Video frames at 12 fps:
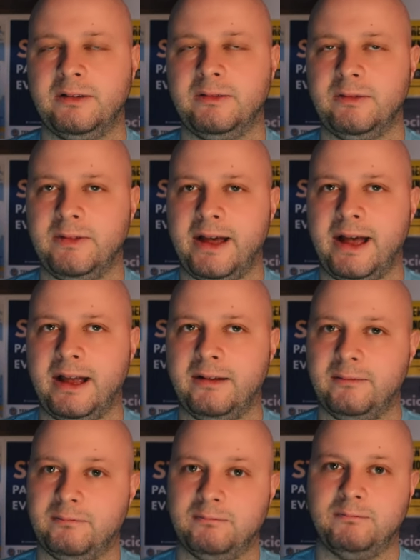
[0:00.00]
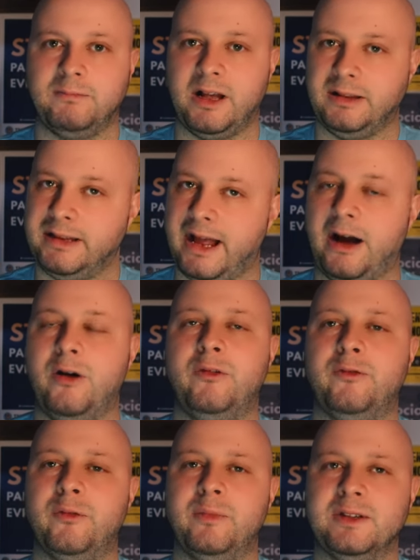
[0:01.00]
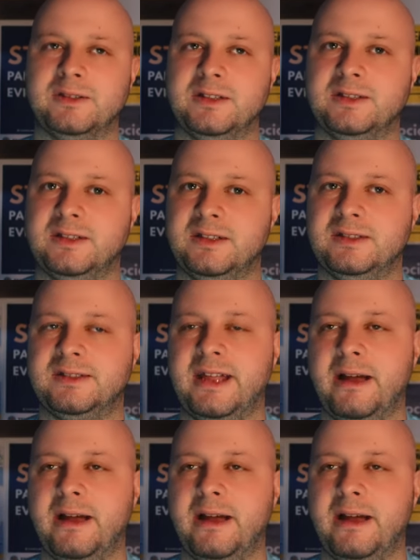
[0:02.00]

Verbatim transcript: that allow for businesses